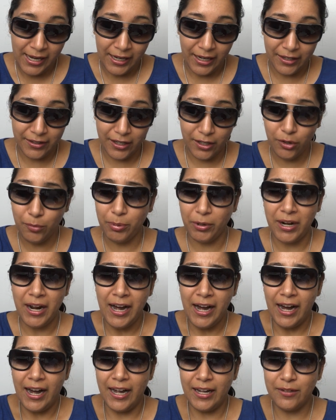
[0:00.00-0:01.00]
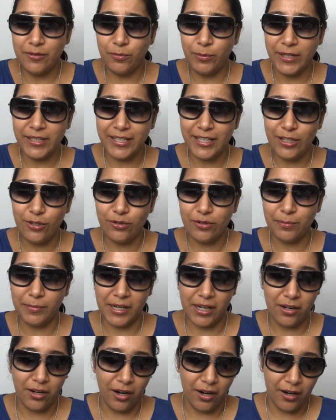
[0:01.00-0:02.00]
Uh, the other part, I went to use
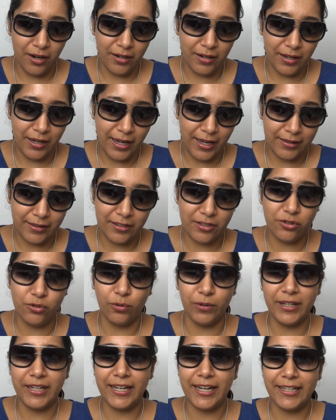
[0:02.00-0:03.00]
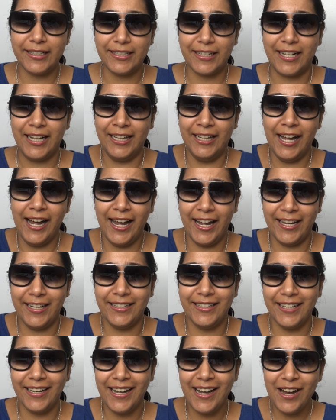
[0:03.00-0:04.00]
my card at the store and it got
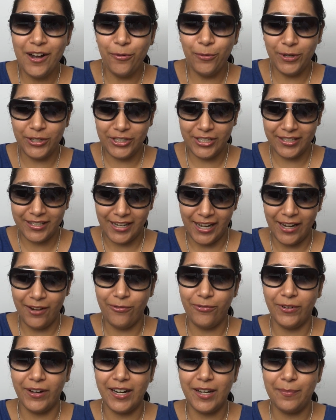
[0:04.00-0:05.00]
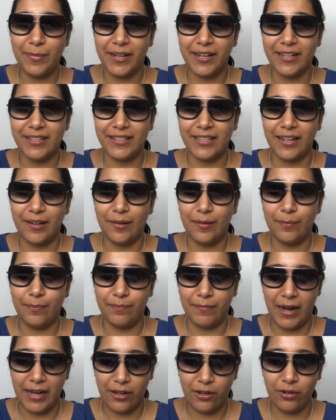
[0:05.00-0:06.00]
declined, which is kind of funny because uh,
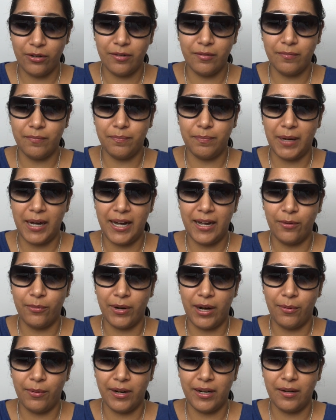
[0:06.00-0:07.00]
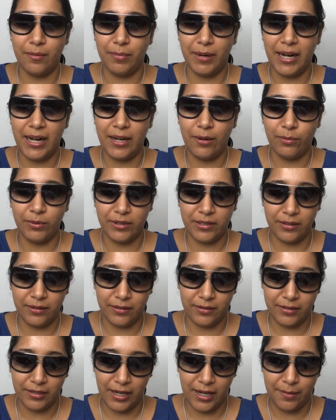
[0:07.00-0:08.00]
I couldn't buy what I wanted to buy within
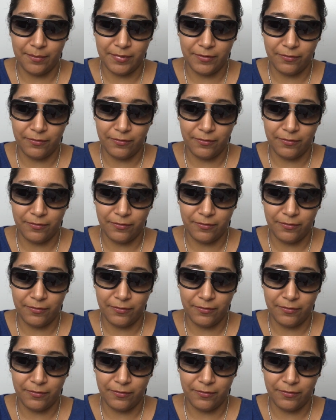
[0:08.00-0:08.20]
the time